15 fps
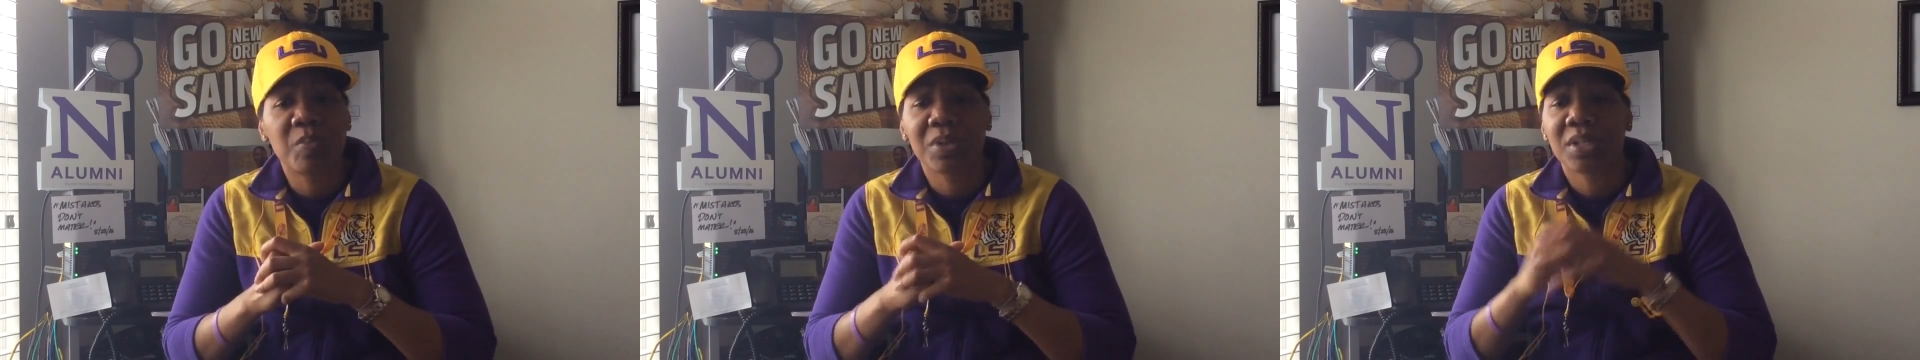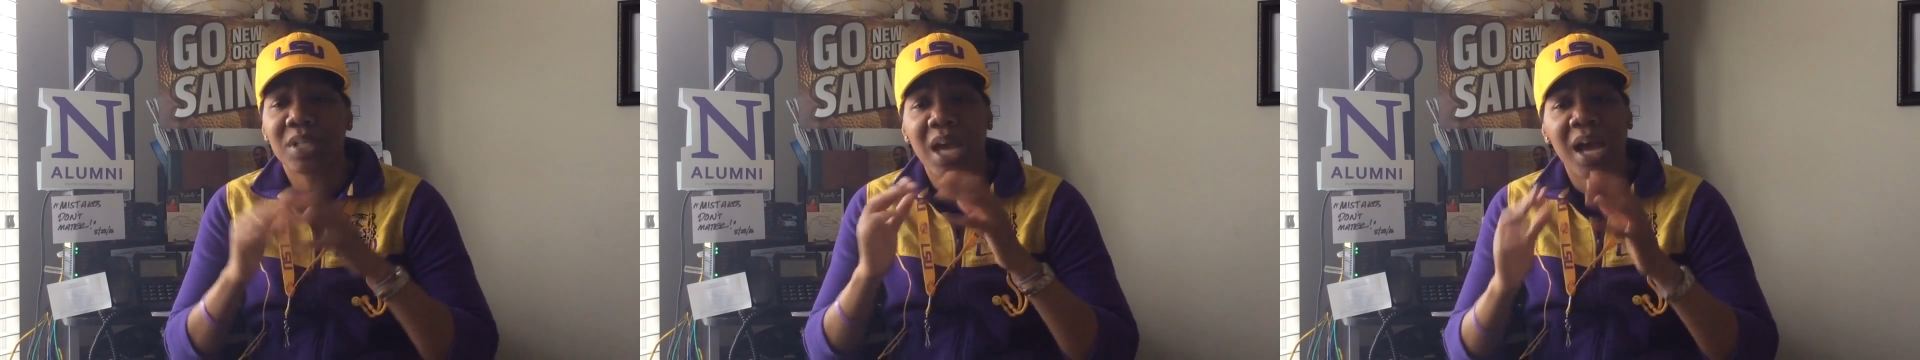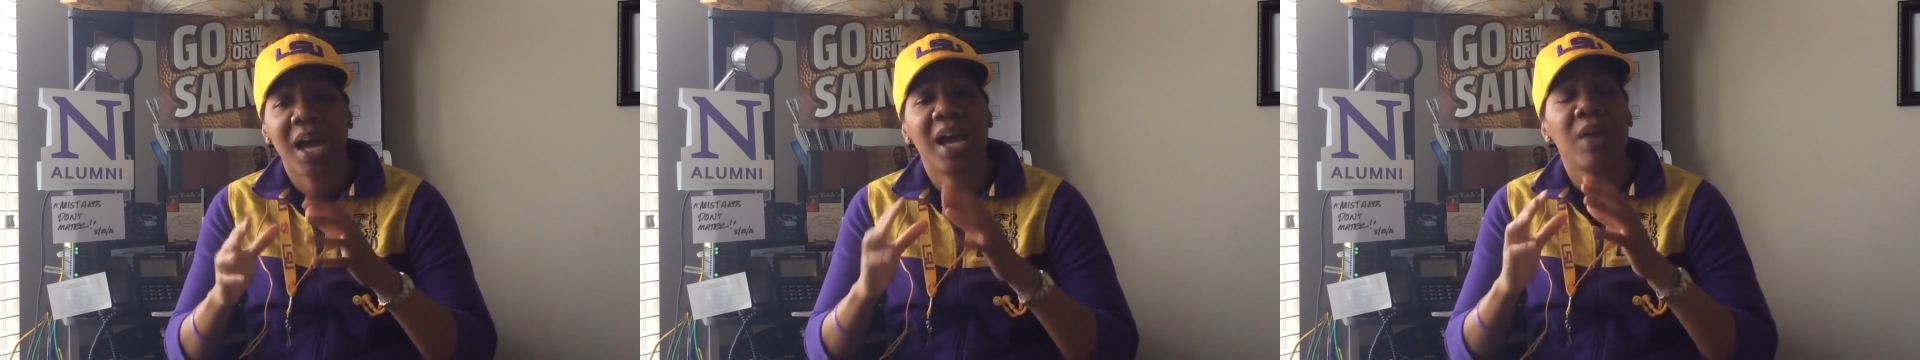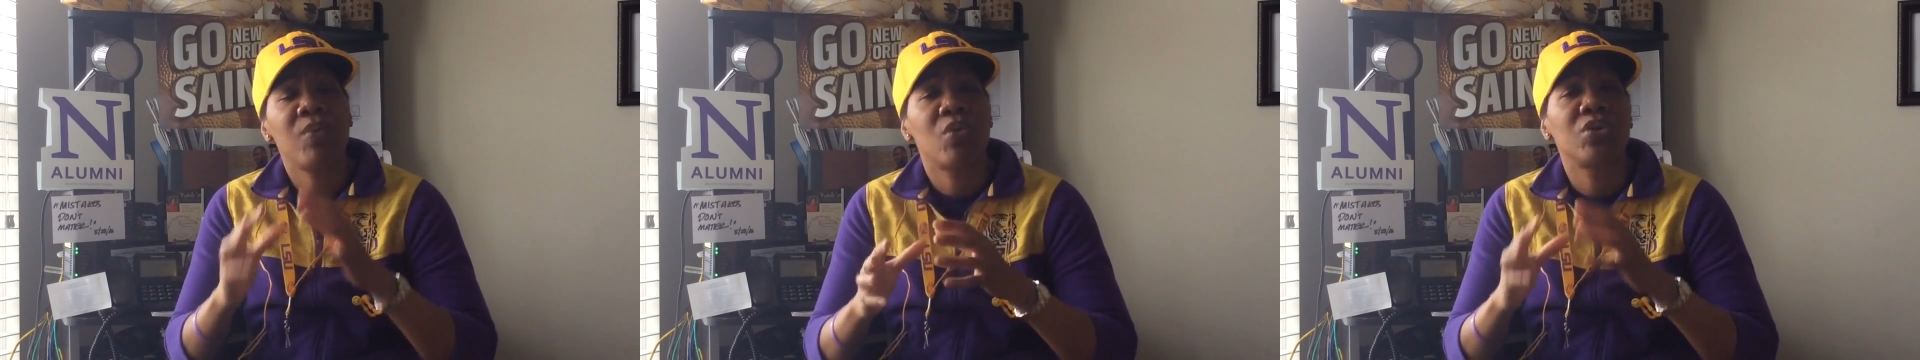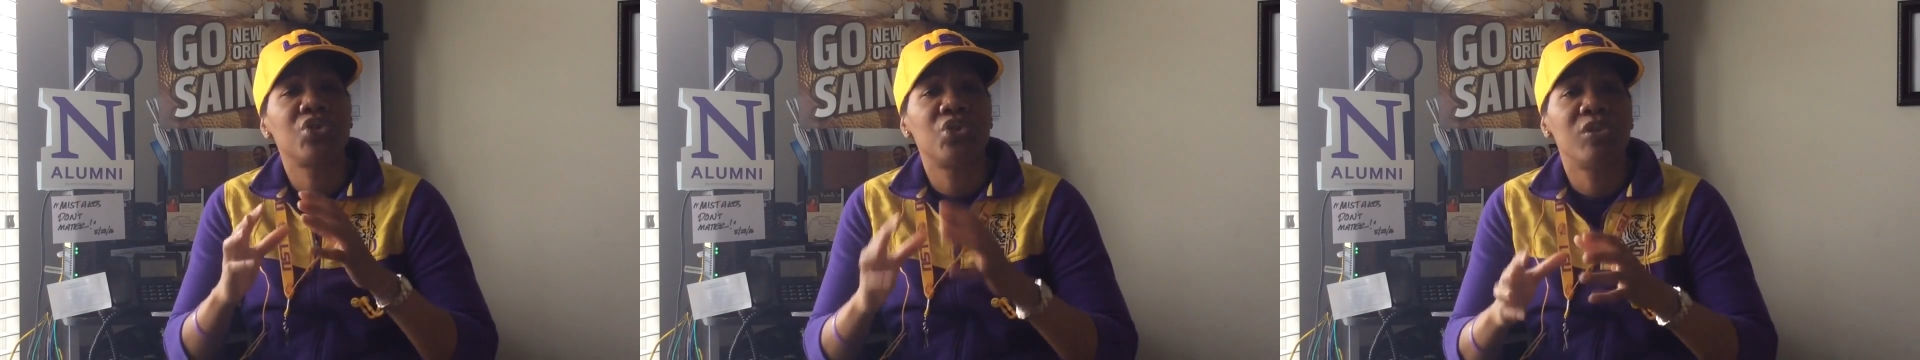because I
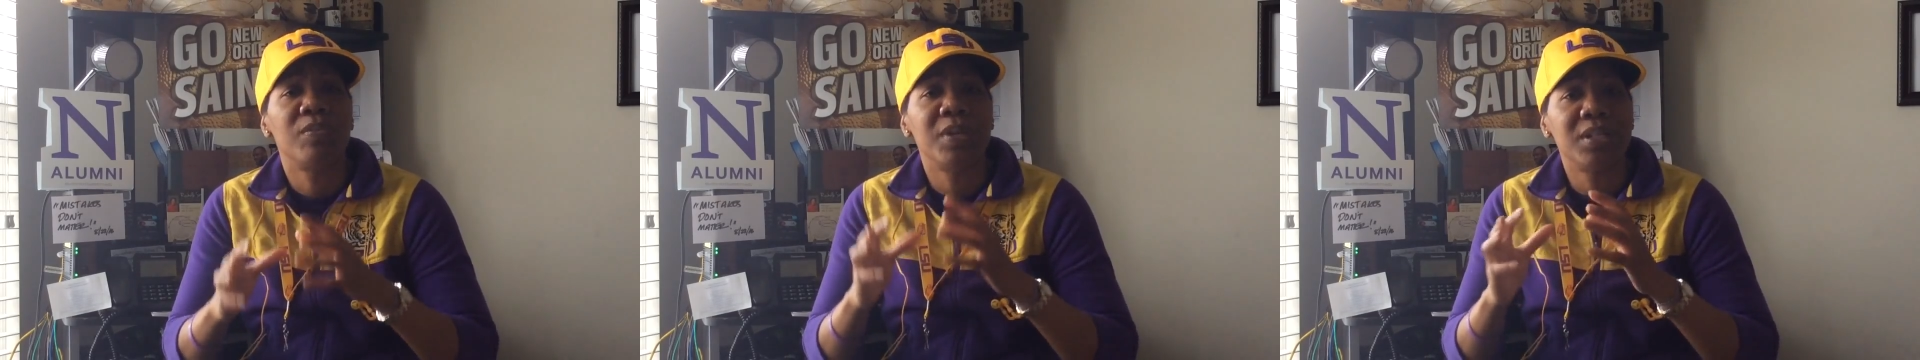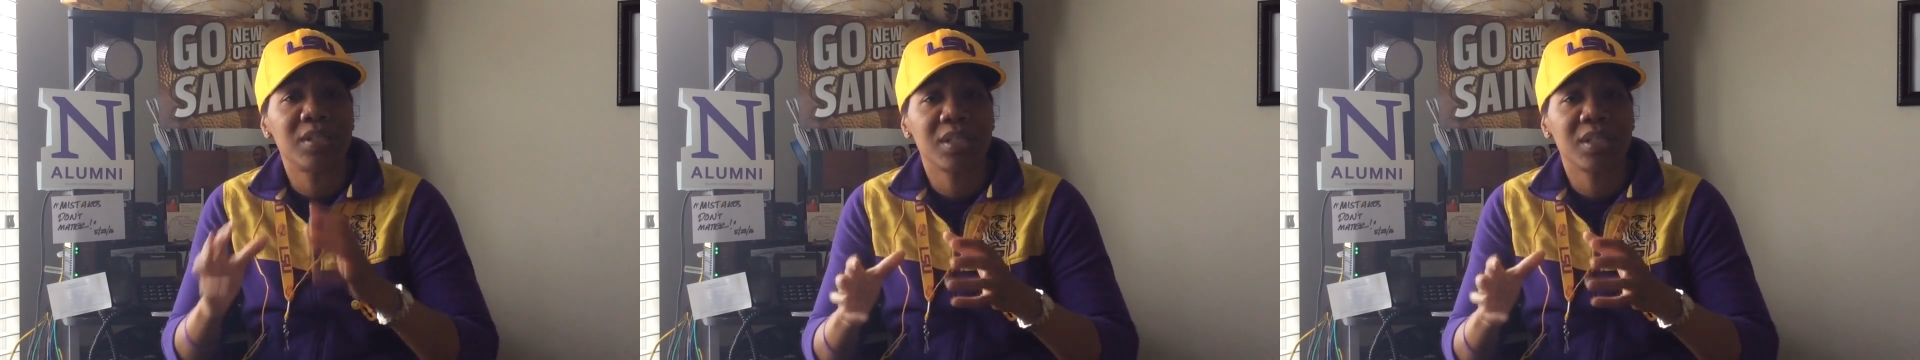want you to be